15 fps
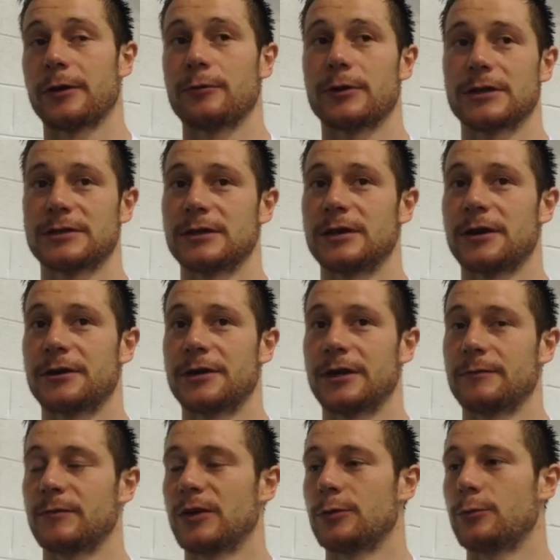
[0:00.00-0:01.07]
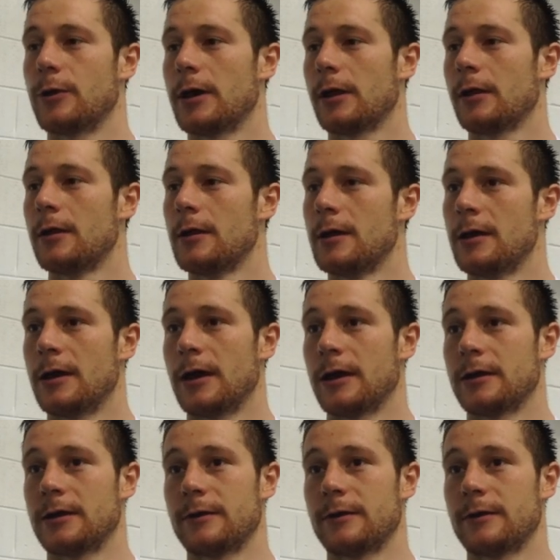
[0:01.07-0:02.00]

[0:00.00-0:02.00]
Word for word: was that our team did well yeah.